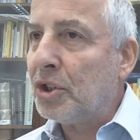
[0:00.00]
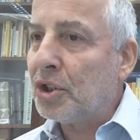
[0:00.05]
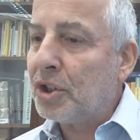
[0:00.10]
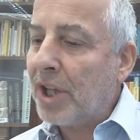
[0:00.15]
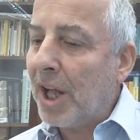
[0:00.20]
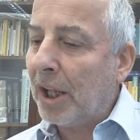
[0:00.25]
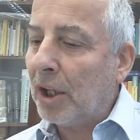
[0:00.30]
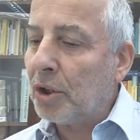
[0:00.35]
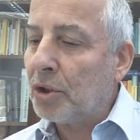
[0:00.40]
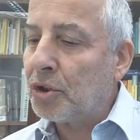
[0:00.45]

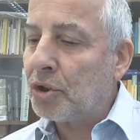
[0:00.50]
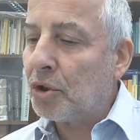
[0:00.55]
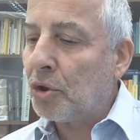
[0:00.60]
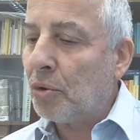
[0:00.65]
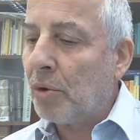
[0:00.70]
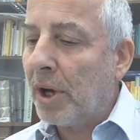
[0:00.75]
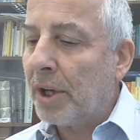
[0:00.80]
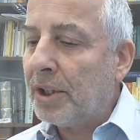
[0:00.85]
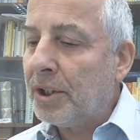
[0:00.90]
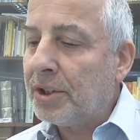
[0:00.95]
tells
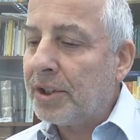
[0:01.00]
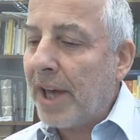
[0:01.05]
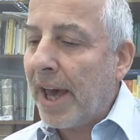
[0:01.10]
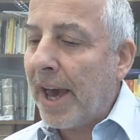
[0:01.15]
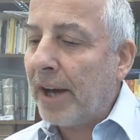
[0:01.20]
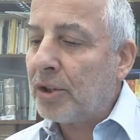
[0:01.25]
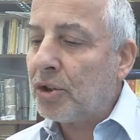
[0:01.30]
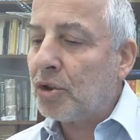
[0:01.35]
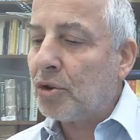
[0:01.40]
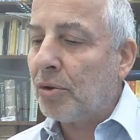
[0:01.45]
you, and it's
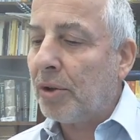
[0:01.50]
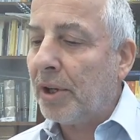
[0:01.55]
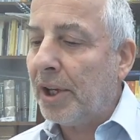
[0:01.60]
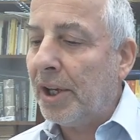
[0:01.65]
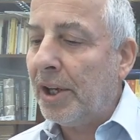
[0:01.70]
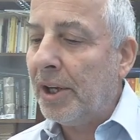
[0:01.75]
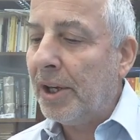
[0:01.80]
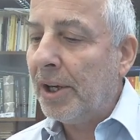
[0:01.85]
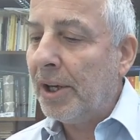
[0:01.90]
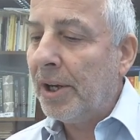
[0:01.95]

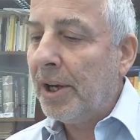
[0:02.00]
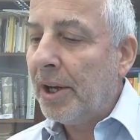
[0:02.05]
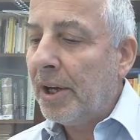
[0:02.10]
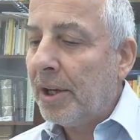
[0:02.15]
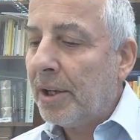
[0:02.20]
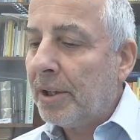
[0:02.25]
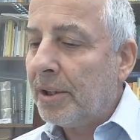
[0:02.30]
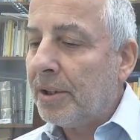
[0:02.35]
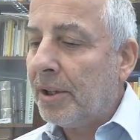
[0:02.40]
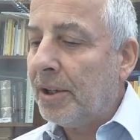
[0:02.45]
actually
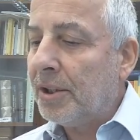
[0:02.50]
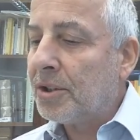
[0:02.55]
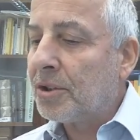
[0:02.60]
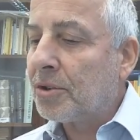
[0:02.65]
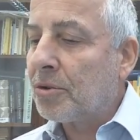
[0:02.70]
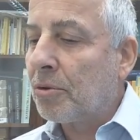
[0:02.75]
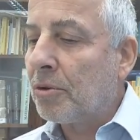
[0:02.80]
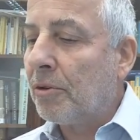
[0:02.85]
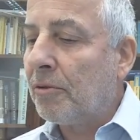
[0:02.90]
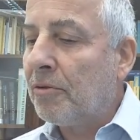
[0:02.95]
the
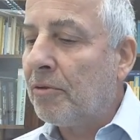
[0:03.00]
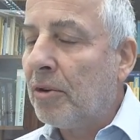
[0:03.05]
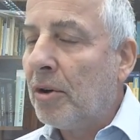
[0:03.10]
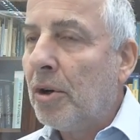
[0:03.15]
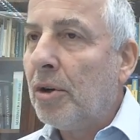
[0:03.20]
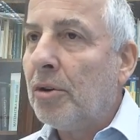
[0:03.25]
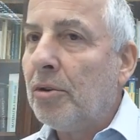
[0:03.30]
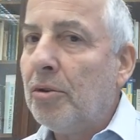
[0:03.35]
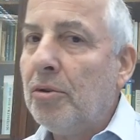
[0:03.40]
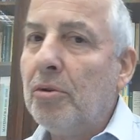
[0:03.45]
sort of
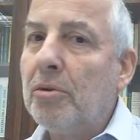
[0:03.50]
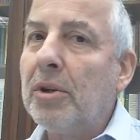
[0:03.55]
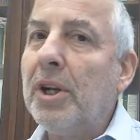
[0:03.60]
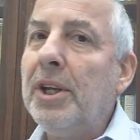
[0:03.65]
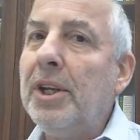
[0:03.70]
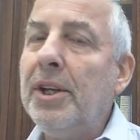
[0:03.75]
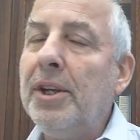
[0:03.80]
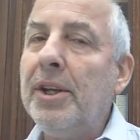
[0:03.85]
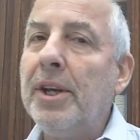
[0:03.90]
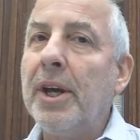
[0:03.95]

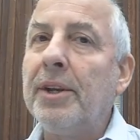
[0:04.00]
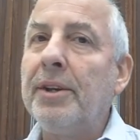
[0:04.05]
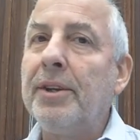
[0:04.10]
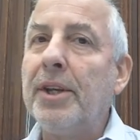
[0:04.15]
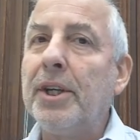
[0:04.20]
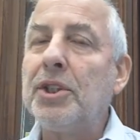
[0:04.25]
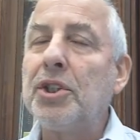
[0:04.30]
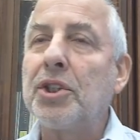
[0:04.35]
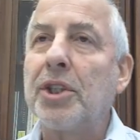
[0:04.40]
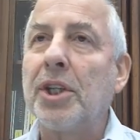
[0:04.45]
Euclidean
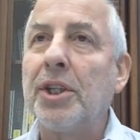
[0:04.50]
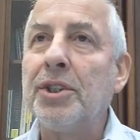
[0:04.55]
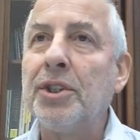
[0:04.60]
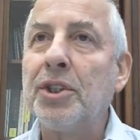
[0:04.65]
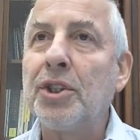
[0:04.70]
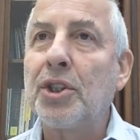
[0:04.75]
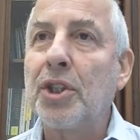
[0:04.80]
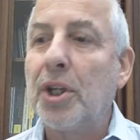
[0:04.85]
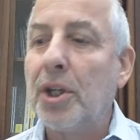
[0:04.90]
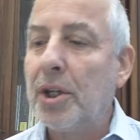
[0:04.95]

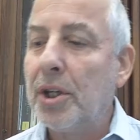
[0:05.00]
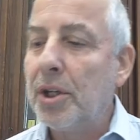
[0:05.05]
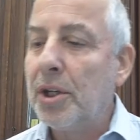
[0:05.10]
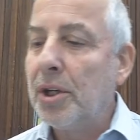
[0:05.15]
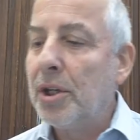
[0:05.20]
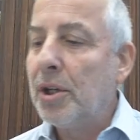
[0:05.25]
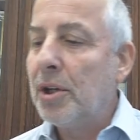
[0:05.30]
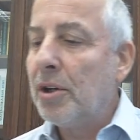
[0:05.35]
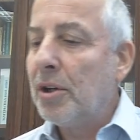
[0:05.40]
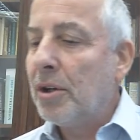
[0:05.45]
distance
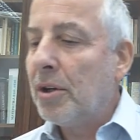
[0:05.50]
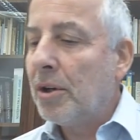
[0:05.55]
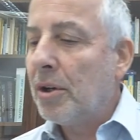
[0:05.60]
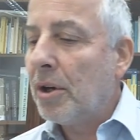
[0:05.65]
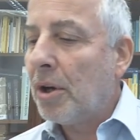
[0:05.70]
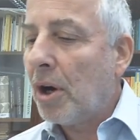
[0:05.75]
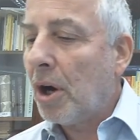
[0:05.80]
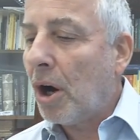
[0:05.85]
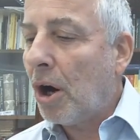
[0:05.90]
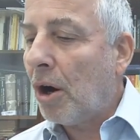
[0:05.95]

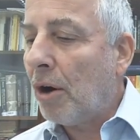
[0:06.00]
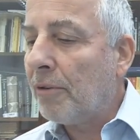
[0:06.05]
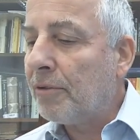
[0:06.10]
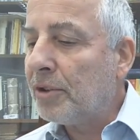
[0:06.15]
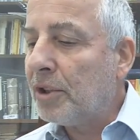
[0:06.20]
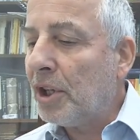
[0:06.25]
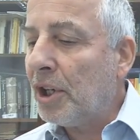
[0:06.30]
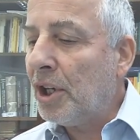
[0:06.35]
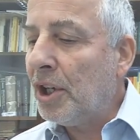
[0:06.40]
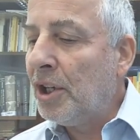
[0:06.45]
of
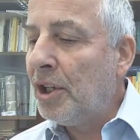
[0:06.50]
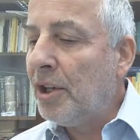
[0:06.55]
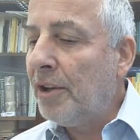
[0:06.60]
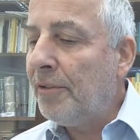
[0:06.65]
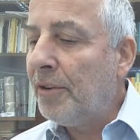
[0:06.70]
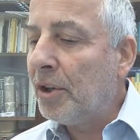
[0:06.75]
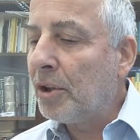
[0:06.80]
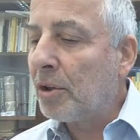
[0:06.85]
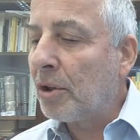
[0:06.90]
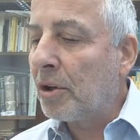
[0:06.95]
the
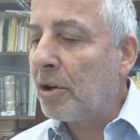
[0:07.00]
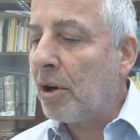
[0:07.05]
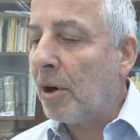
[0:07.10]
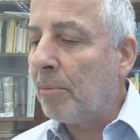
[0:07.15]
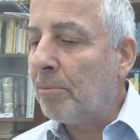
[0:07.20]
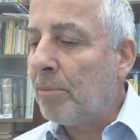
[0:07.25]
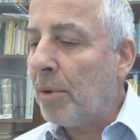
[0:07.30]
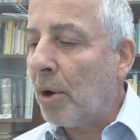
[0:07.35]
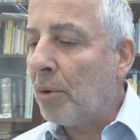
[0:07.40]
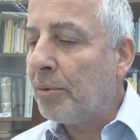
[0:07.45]
individual
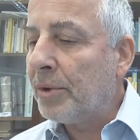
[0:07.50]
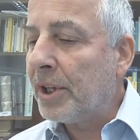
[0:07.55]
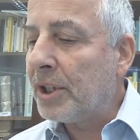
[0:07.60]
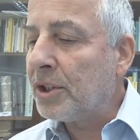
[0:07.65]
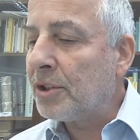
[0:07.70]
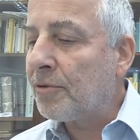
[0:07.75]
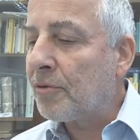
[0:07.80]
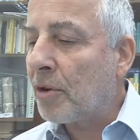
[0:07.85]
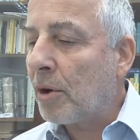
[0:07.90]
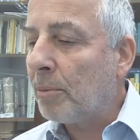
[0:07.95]

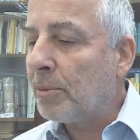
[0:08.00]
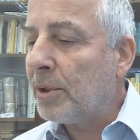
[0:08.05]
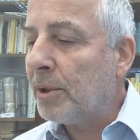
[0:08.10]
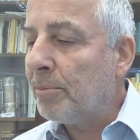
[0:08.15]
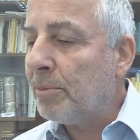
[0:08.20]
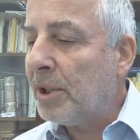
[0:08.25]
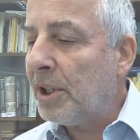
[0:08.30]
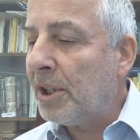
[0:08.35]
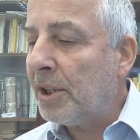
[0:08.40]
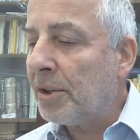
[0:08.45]
components from the
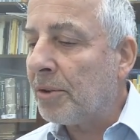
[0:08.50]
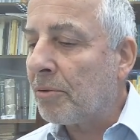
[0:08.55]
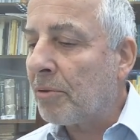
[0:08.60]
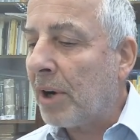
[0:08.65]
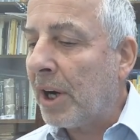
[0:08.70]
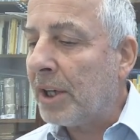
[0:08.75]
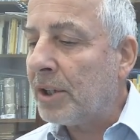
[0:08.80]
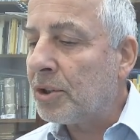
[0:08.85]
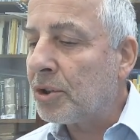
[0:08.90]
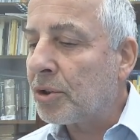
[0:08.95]
mean,
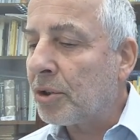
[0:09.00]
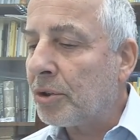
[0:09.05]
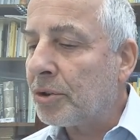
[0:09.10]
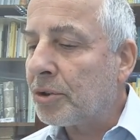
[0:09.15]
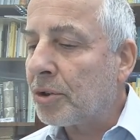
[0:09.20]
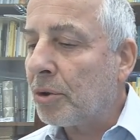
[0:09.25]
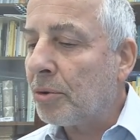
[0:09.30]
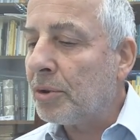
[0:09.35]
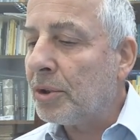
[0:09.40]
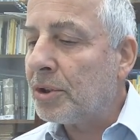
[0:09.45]
right? So
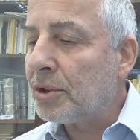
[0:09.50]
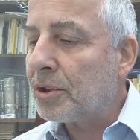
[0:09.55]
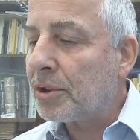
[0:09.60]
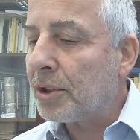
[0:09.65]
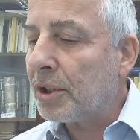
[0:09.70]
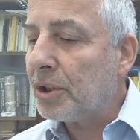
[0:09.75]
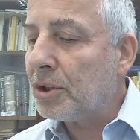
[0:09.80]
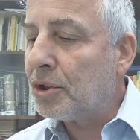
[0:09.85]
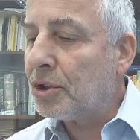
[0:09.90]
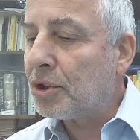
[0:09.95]

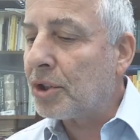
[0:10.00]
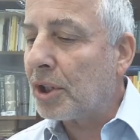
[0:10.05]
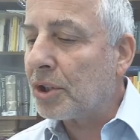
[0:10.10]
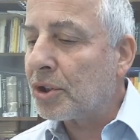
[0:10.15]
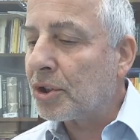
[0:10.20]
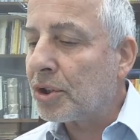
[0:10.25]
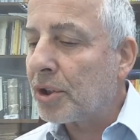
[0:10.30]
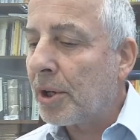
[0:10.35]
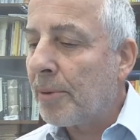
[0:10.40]
it's just